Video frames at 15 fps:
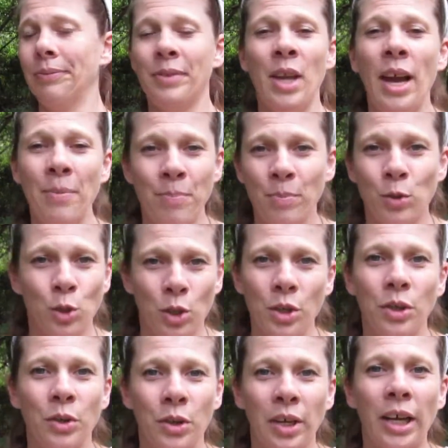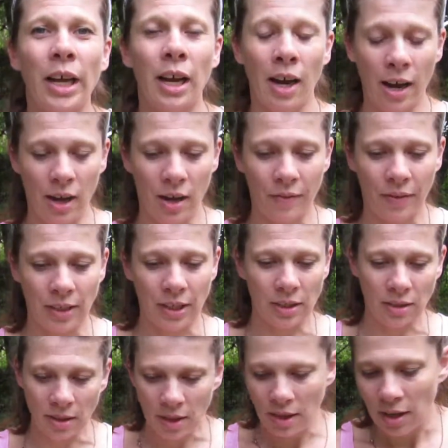I'm sure you can get high off of this.
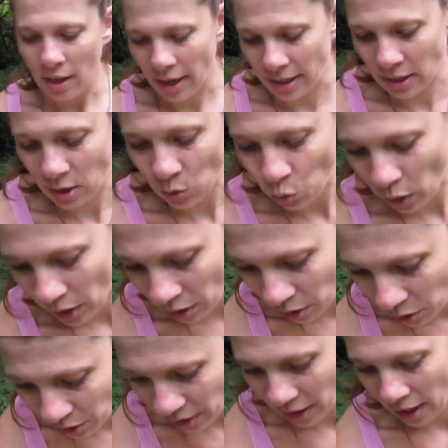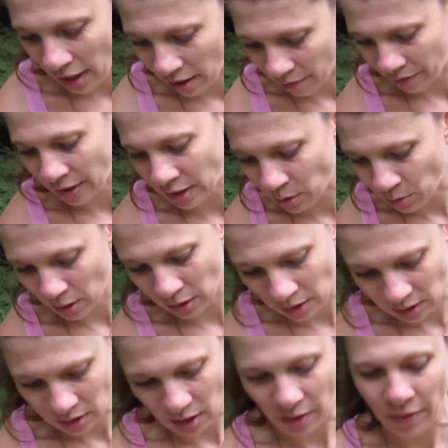I swear you can get high off of the smell of
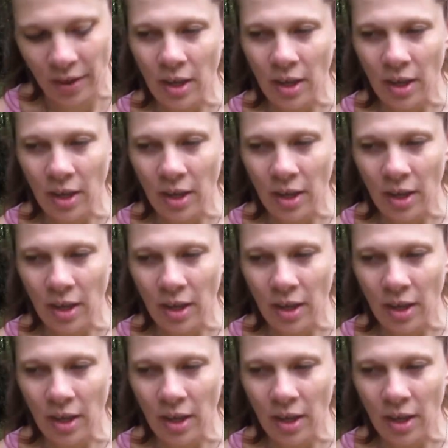this stuff.